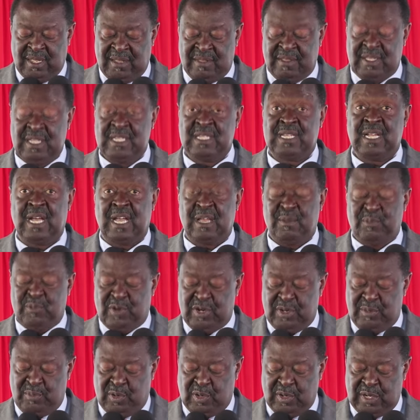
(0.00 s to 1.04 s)
This
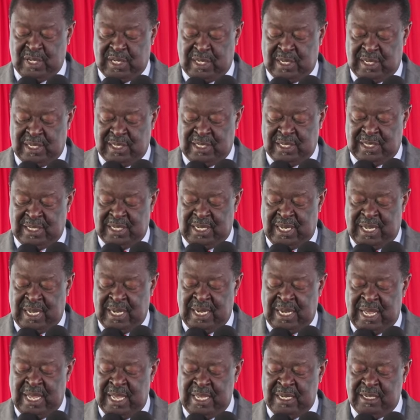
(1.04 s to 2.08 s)
hybrid model,
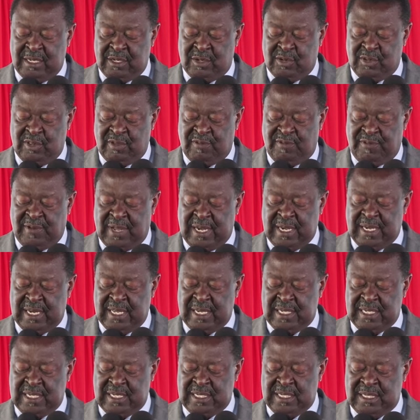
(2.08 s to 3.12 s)
aligned to the
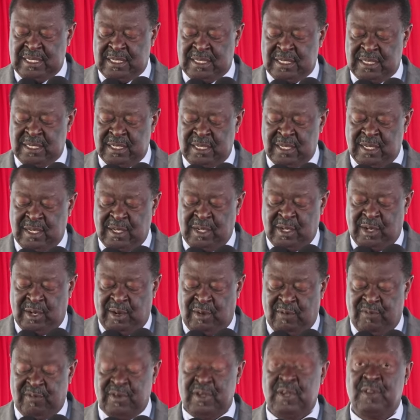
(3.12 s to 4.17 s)
funding needs
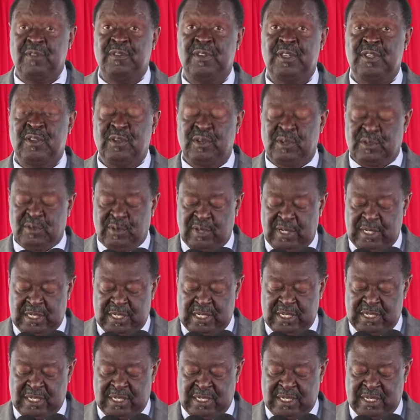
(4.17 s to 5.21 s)
of individual
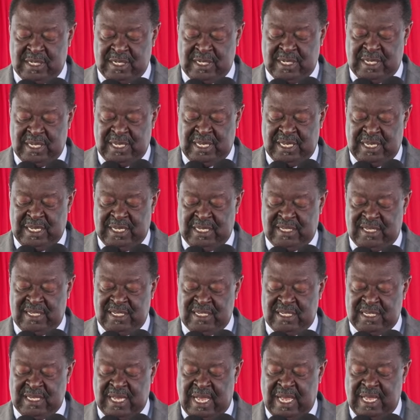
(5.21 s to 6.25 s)
trainees, is
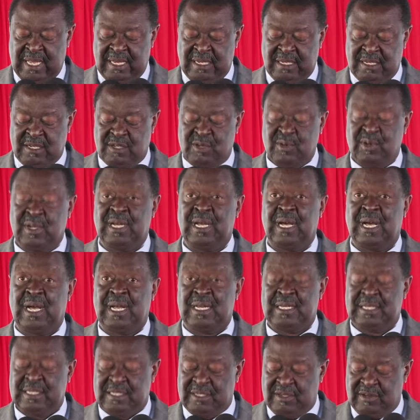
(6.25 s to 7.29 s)
designed to
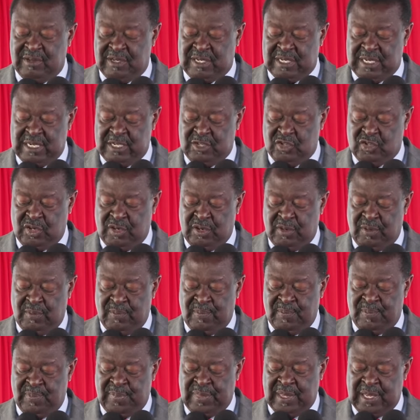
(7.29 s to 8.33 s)
enhance retention
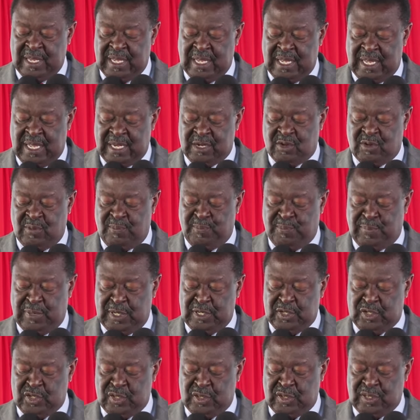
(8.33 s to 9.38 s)
and
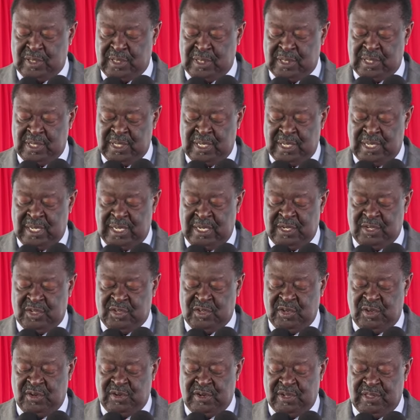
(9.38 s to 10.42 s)
completion,
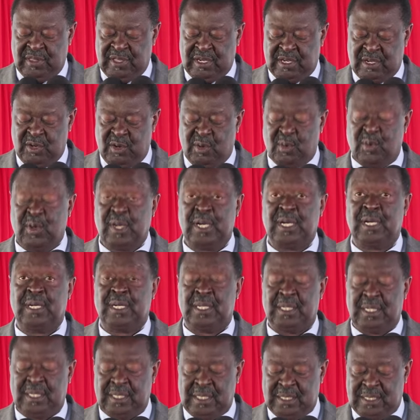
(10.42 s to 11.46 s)
ensuring that no one
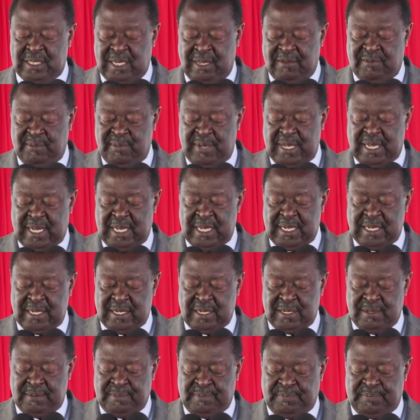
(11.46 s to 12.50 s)
is left behind.